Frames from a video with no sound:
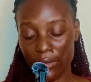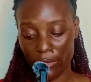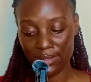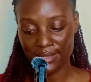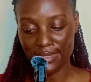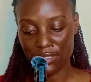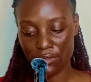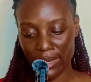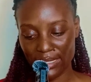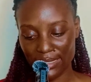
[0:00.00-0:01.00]
roles
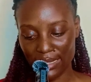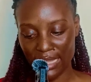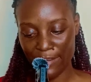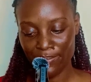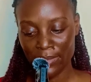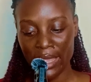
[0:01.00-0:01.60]
that you might get there.